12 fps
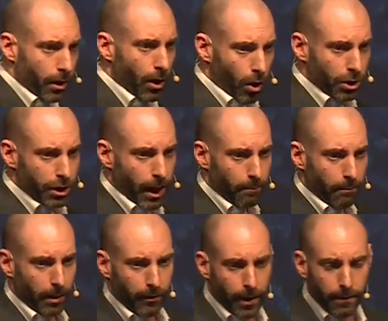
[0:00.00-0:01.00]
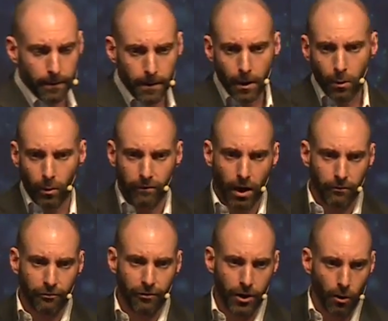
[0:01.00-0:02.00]
large company, right? And we've done
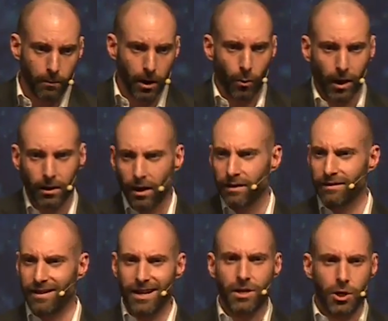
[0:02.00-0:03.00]
phenomenally well. Did